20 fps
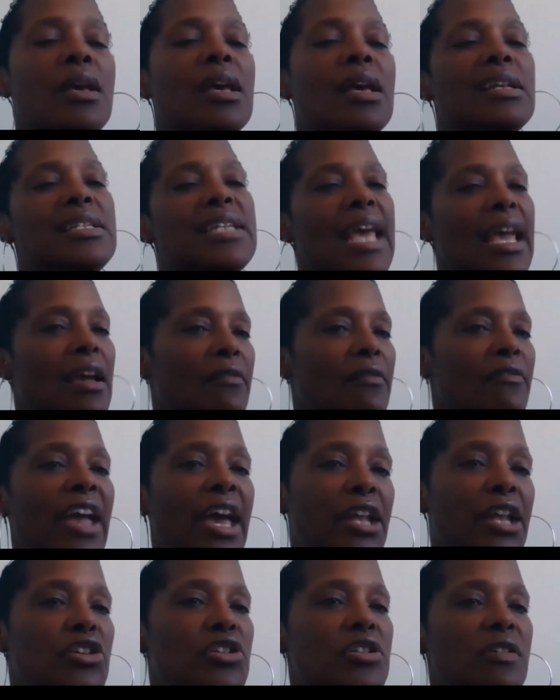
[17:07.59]
and take
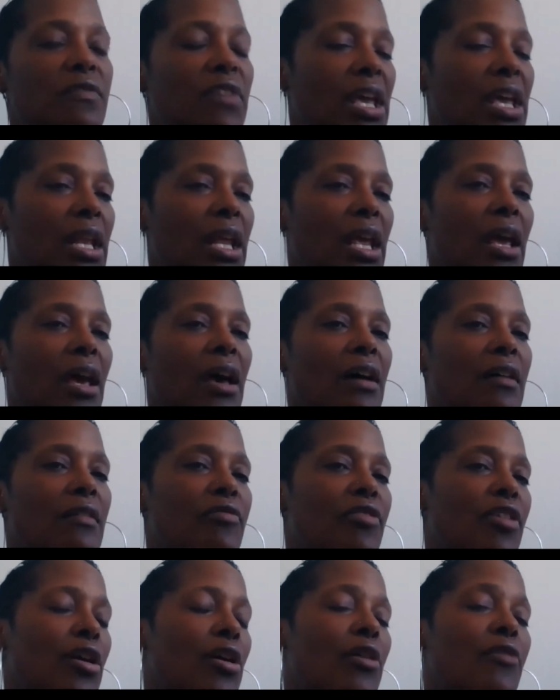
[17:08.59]
advantage of any
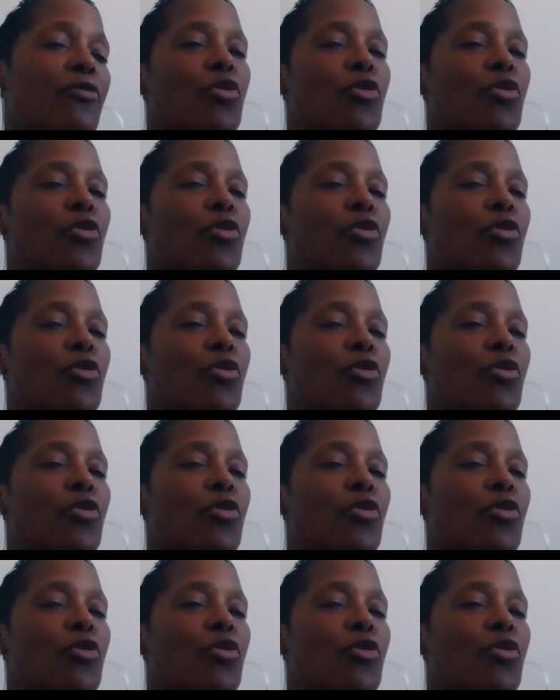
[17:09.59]
of their